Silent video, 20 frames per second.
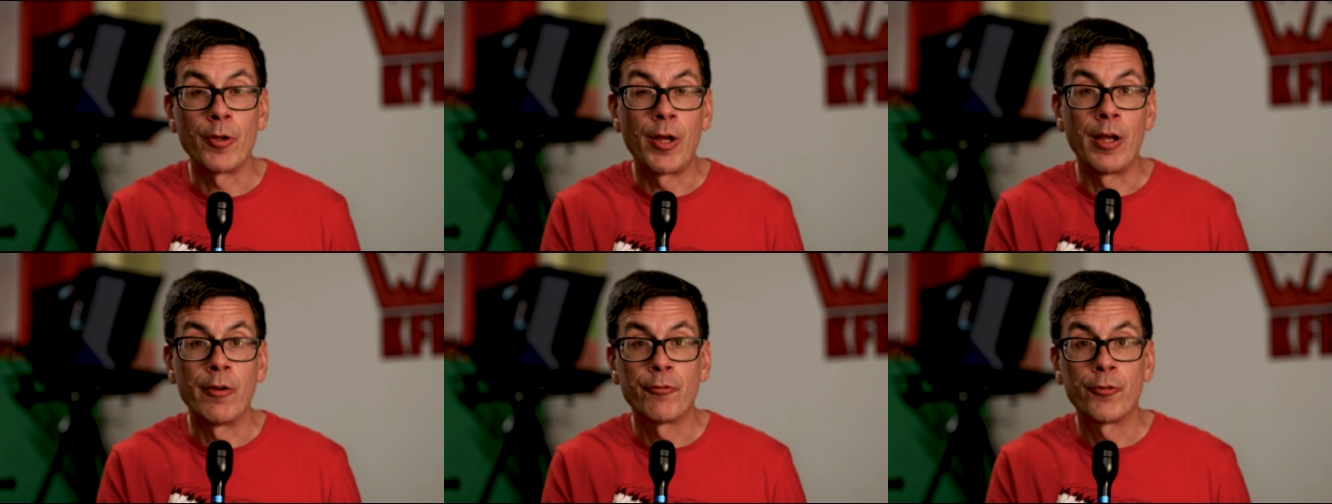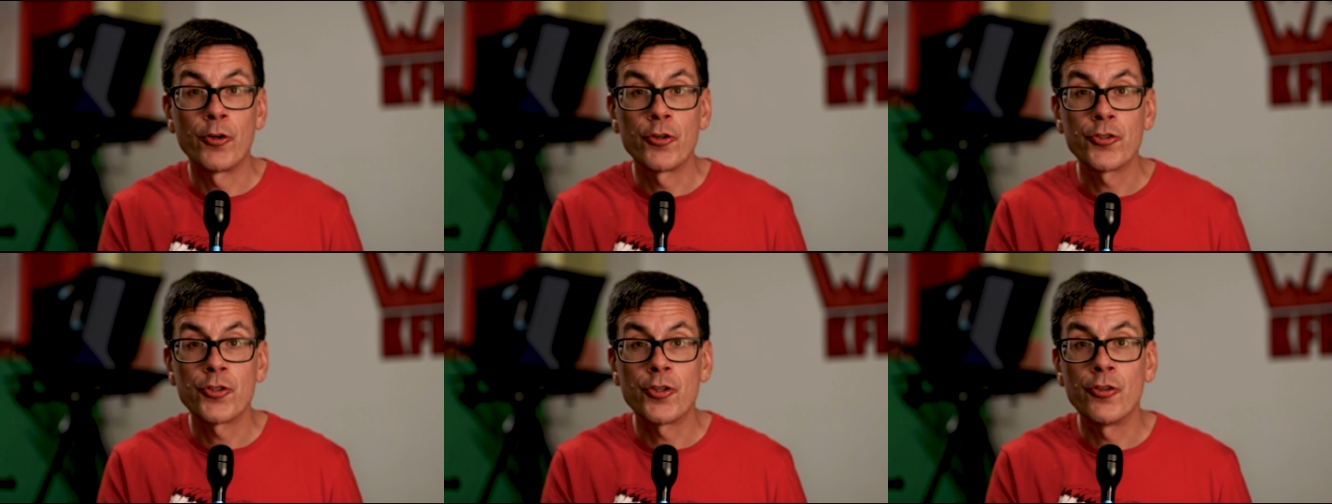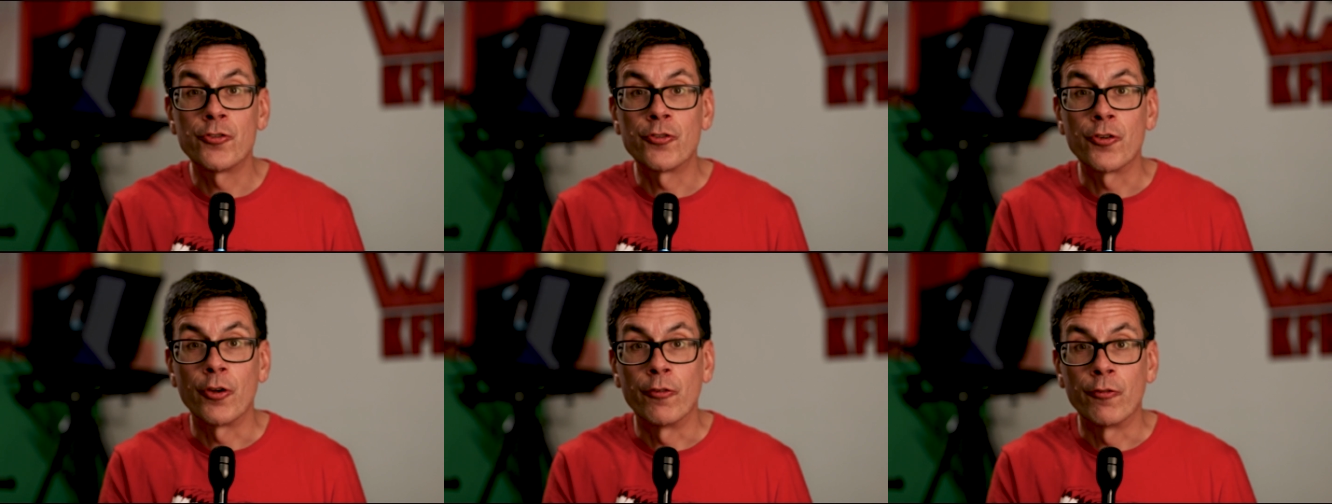Uh, first
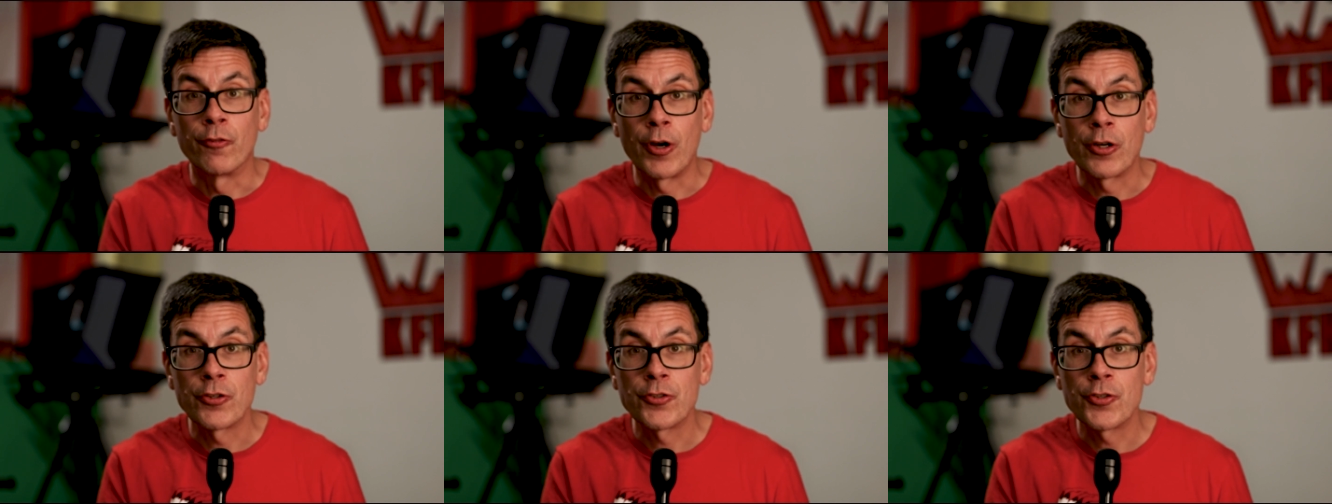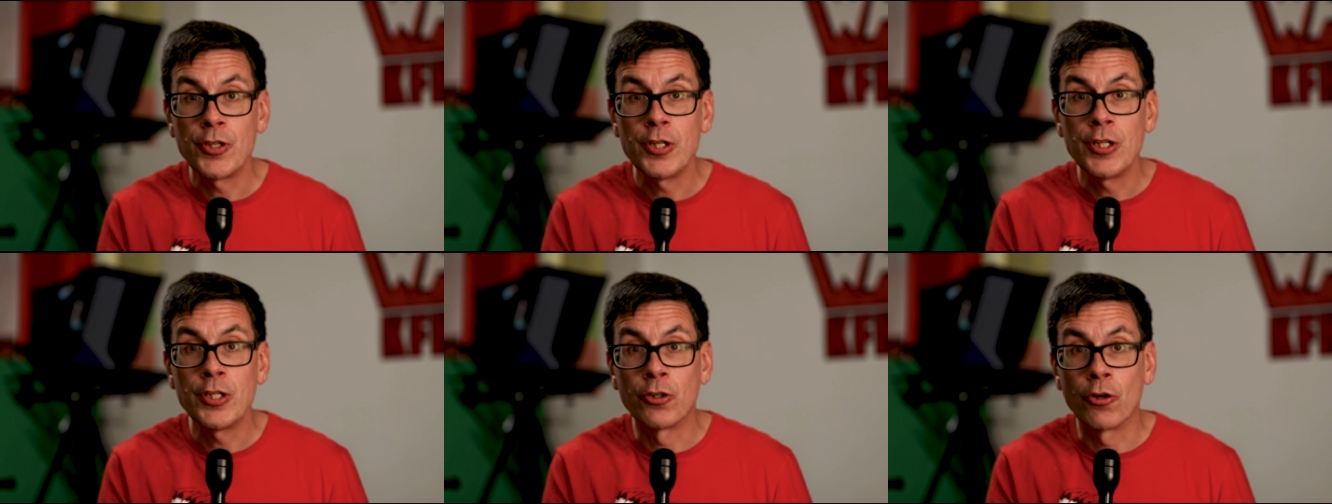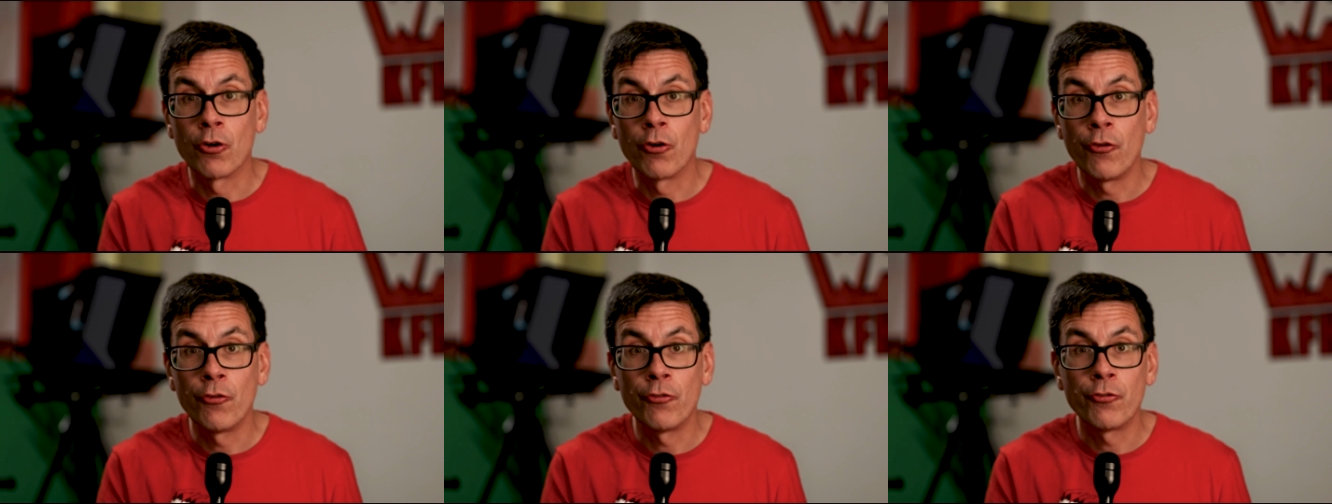is varsity
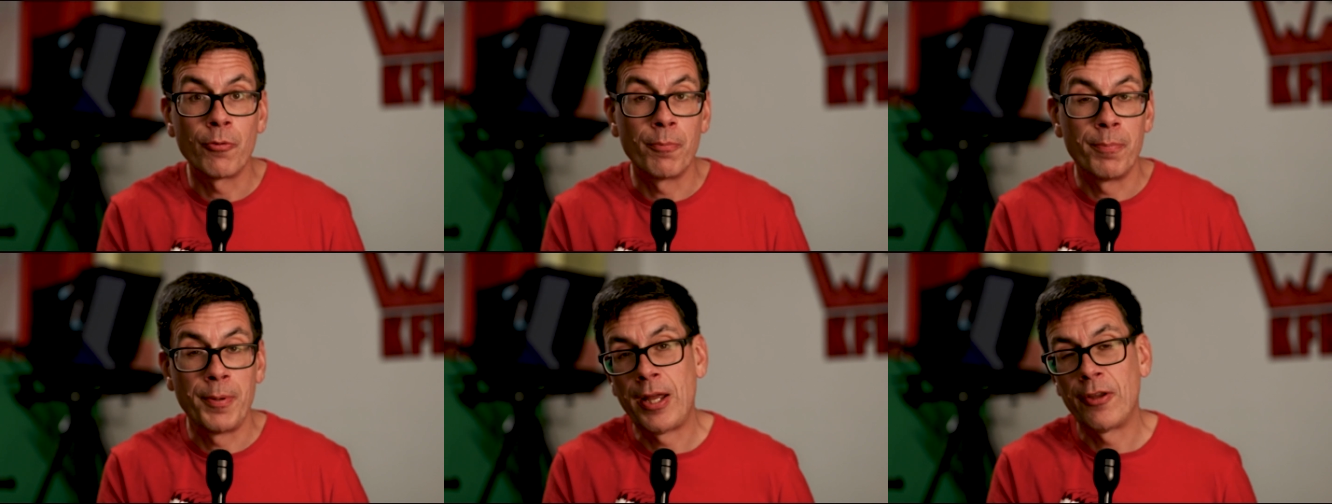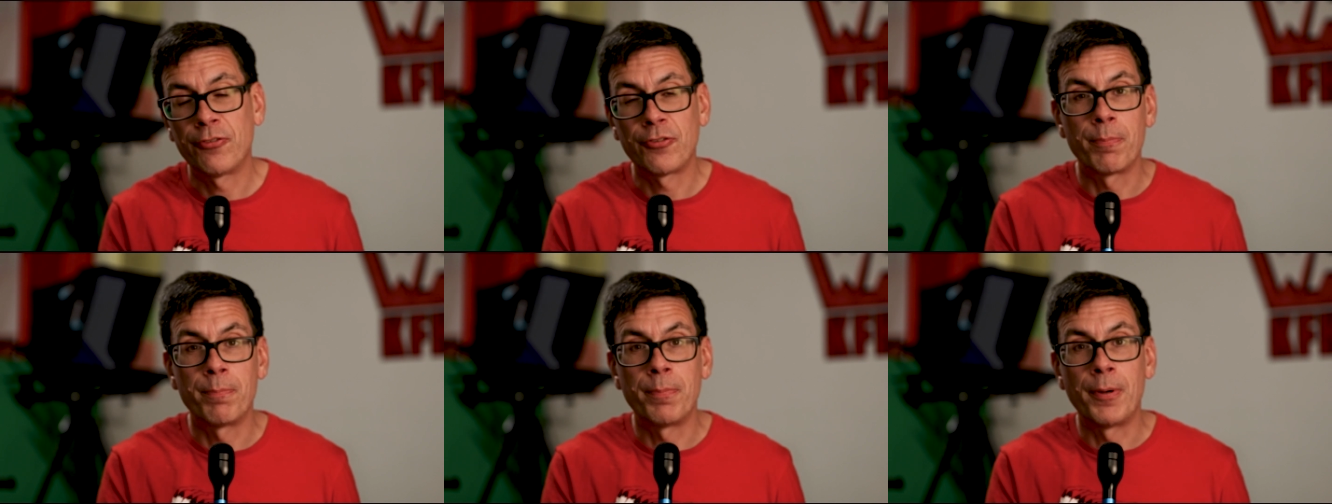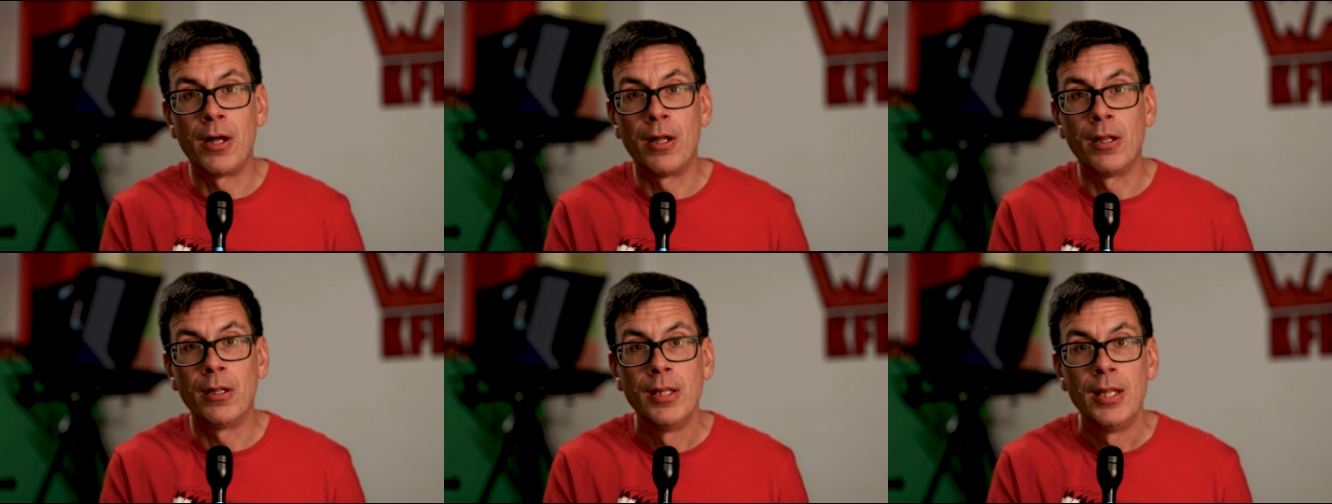girls
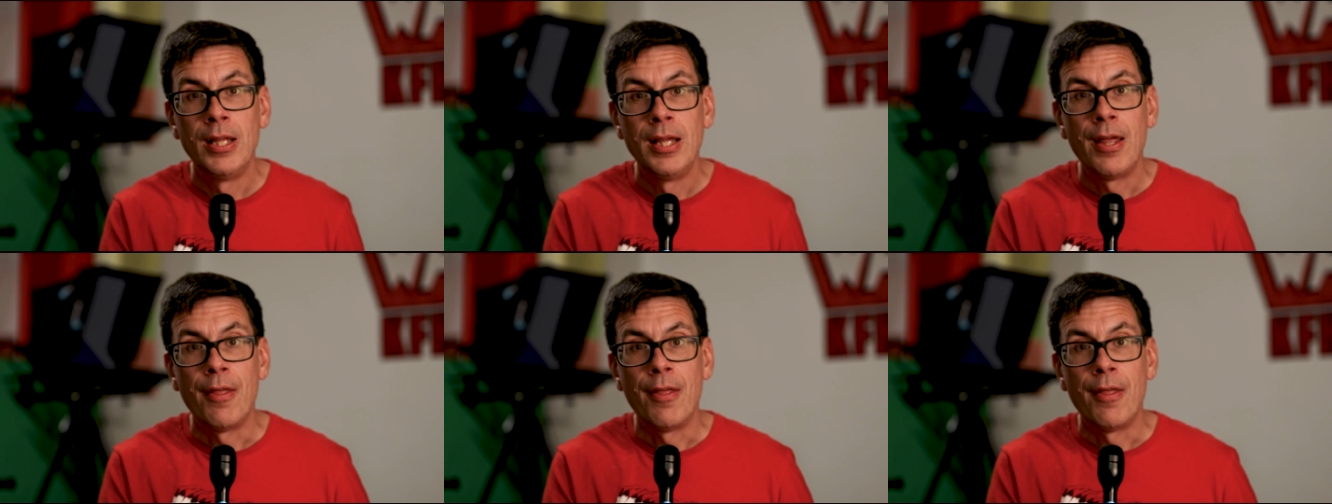basketball.